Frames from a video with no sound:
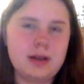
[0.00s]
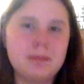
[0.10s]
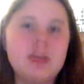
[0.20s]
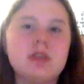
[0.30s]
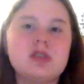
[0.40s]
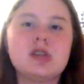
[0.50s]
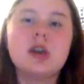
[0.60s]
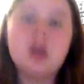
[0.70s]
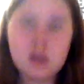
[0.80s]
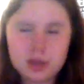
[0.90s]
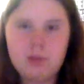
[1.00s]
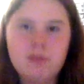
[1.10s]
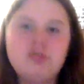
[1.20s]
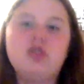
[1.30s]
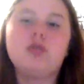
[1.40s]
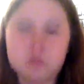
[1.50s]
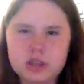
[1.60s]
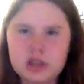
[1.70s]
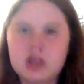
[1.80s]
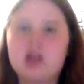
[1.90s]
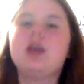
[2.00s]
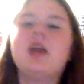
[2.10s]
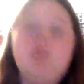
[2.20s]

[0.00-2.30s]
I mean, just, you only literally,